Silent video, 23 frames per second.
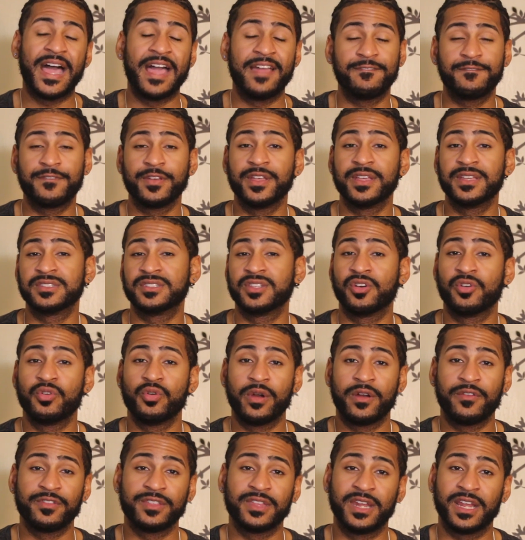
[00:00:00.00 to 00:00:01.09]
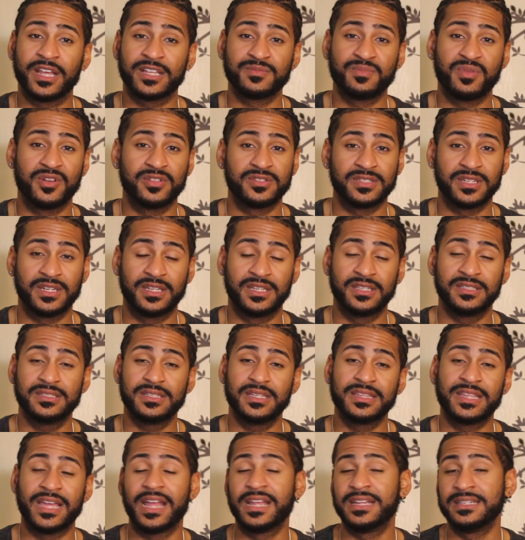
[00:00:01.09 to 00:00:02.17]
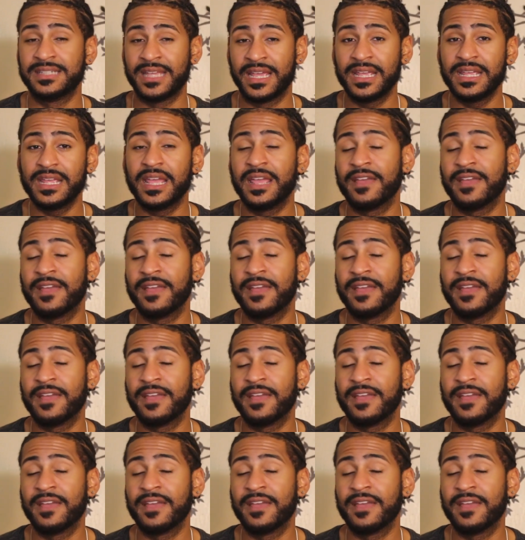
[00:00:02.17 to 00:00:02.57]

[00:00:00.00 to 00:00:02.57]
I feel as though whoever the next person is that I date,